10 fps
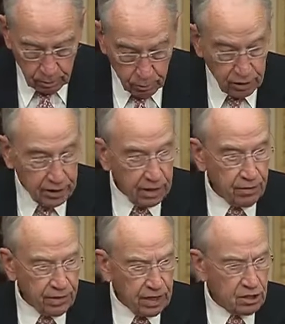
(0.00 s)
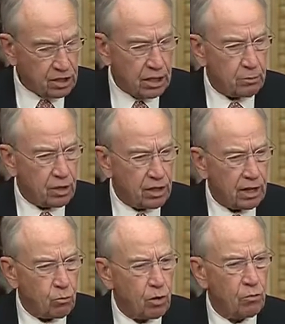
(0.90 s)
But TV seemed to
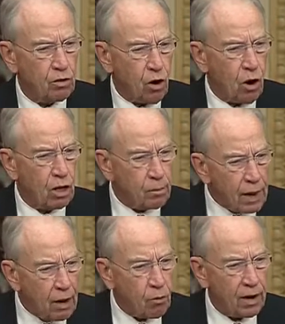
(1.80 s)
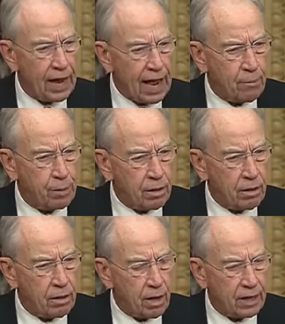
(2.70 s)
think we were talking about what happened
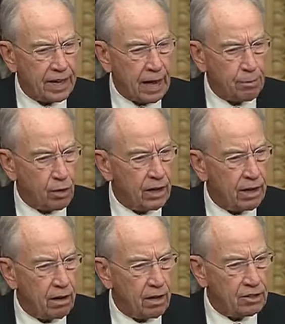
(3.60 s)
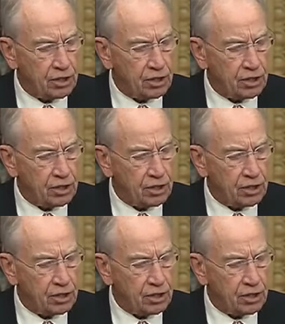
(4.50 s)
on Capitol Hill on